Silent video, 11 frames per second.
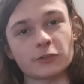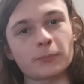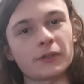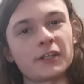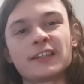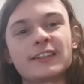But
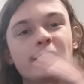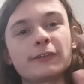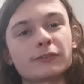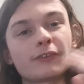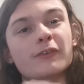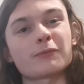
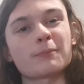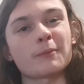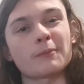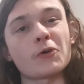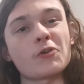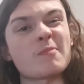enough of
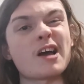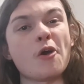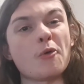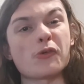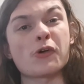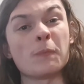promoting my
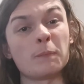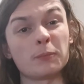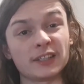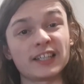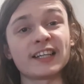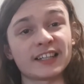own
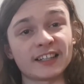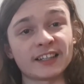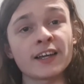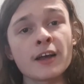company here.